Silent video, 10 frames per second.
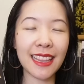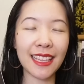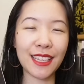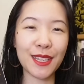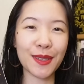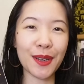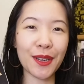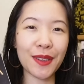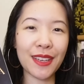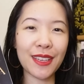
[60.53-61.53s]
the
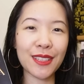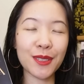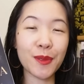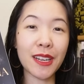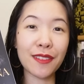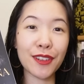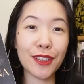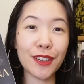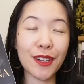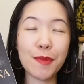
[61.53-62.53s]
hero is one of
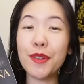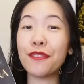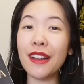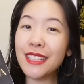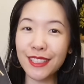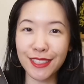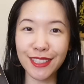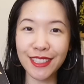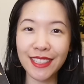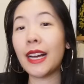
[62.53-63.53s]
her
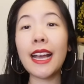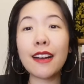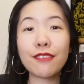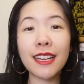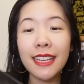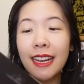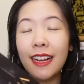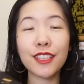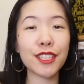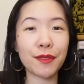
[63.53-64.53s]
professors. I have read it, I
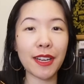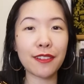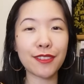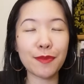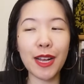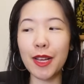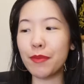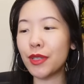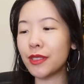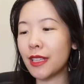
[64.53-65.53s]
actually read it for my
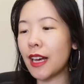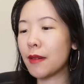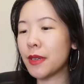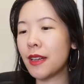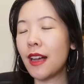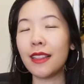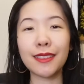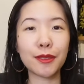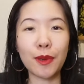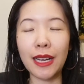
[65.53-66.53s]
book club a
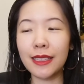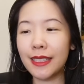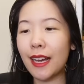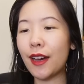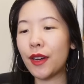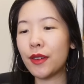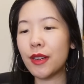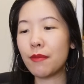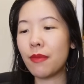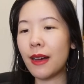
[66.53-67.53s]
little while
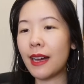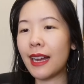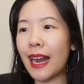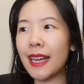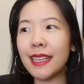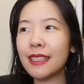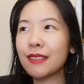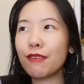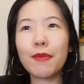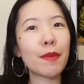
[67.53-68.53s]
ago, but I
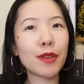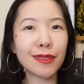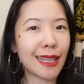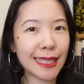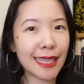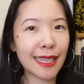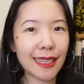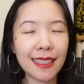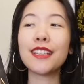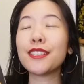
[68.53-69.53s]
remember liking
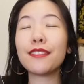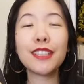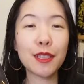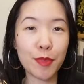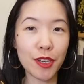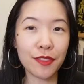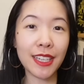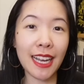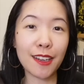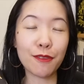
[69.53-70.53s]
it. It's definitely the
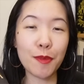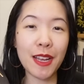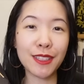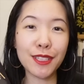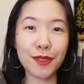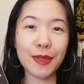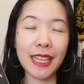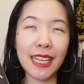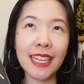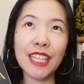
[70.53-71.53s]
perfect kind of romance to
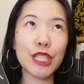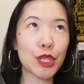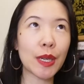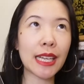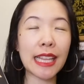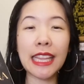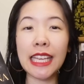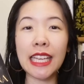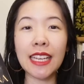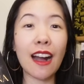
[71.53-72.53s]
read during
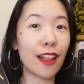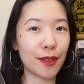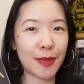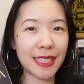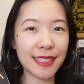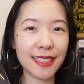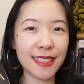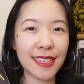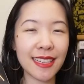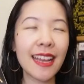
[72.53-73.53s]
the Halloween
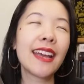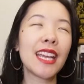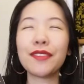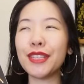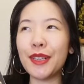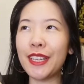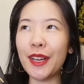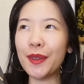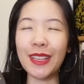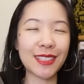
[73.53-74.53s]
season, even though I
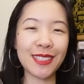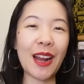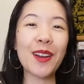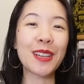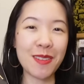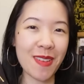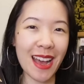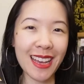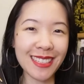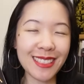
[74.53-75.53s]
know that's already
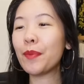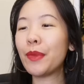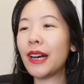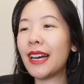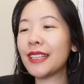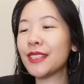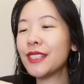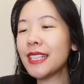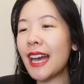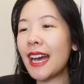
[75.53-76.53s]
past. But
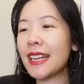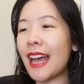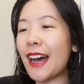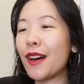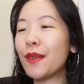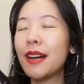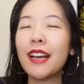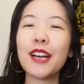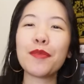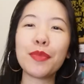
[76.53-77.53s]
look at how
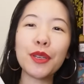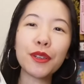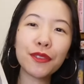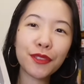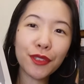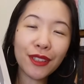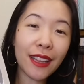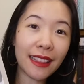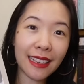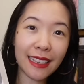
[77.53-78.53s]
beautiful
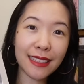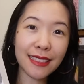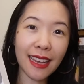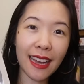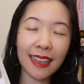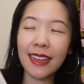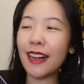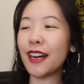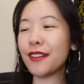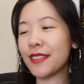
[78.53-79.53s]
the inside
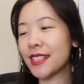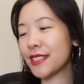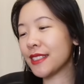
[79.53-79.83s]
of this